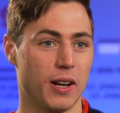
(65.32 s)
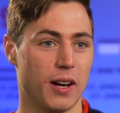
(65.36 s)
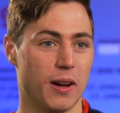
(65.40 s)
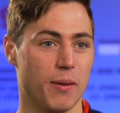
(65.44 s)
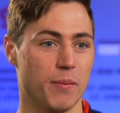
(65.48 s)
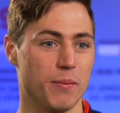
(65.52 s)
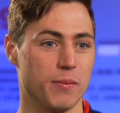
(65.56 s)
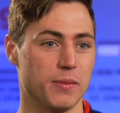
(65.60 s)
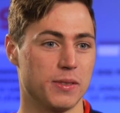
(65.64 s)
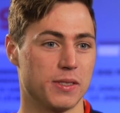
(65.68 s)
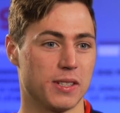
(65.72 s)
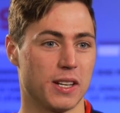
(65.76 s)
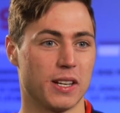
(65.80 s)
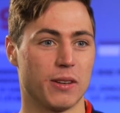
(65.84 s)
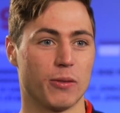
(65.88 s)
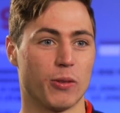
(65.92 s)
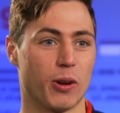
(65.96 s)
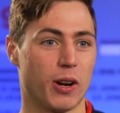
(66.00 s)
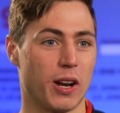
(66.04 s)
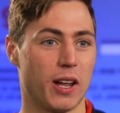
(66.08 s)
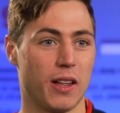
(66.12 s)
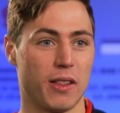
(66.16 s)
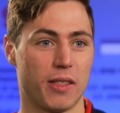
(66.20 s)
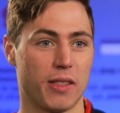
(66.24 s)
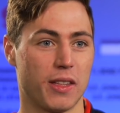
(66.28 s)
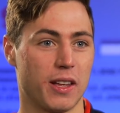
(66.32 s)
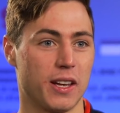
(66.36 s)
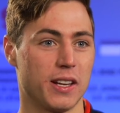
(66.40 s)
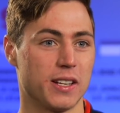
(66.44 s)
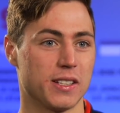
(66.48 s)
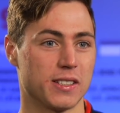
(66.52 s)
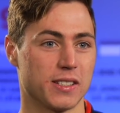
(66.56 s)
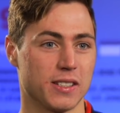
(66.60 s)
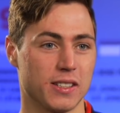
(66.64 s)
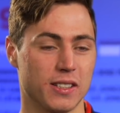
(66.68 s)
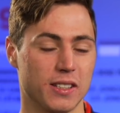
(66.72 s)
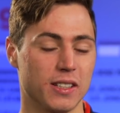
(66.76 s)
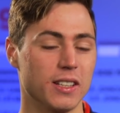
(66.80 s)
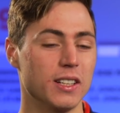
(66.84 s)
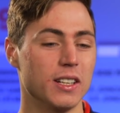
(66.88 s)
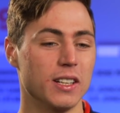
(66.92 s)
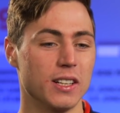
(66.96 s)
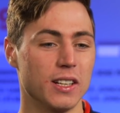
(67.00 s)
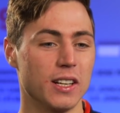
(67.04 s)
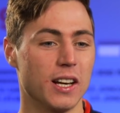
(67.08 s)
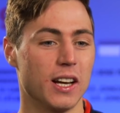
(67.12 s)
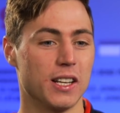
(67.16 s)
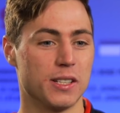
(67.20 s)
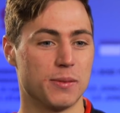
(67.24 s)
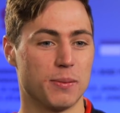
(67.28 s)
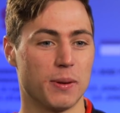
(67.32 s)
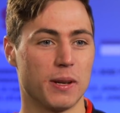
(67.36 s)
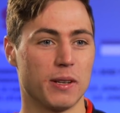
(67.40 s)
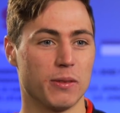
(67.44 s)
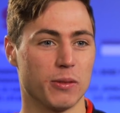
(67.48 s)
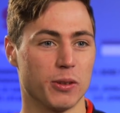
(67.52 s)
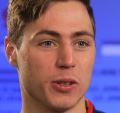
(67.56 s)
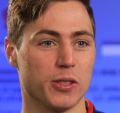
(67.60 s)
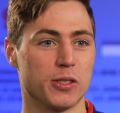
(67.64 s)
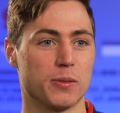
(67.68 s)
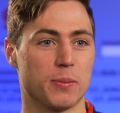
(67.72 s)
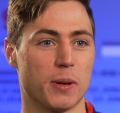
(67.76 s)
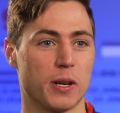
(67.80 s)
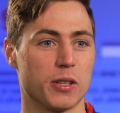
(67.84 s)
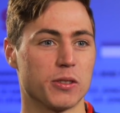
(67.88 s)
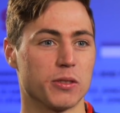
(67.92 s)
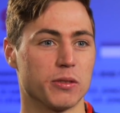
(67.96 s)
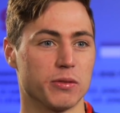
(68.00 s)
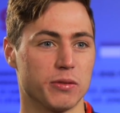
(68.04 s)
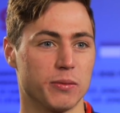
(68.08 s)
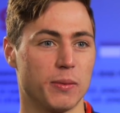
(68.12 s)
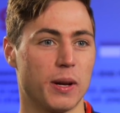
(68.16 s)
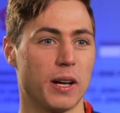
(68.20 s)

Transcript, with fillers: um, seeing what he thinks, and it's been really special for